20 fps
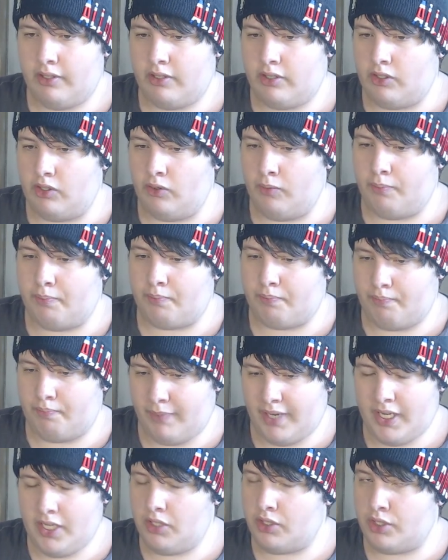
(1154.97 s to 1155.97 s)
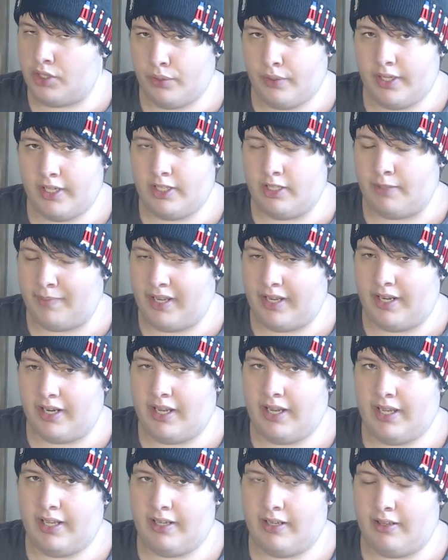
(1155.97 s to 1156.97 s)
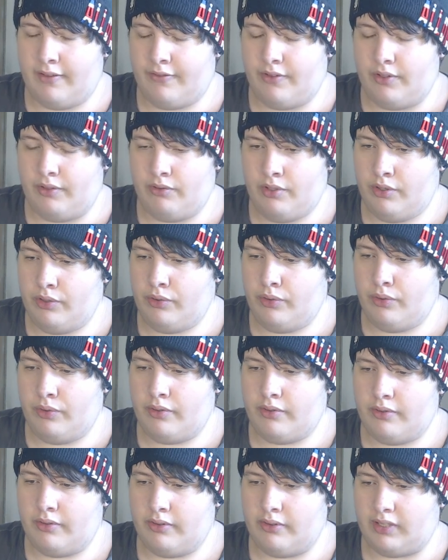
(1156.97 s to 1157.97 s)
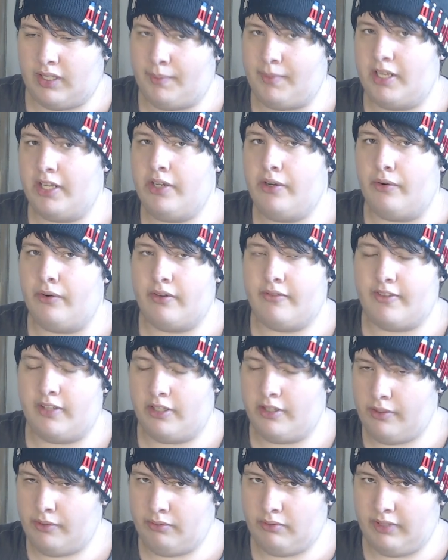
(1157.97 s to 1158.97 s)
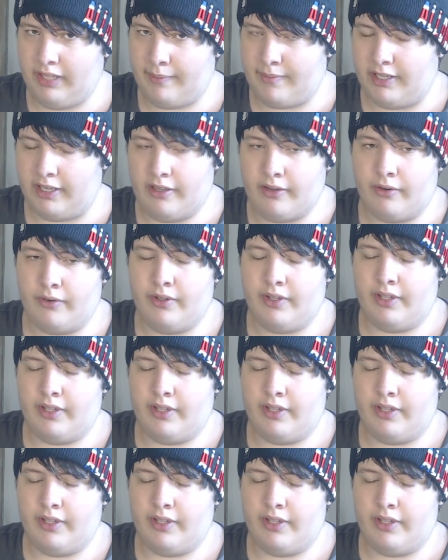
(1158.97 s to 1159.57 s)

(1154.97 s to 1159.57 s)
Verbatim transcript: You might enjoy it, you might not. If you do, let me know. If you don't, let me know.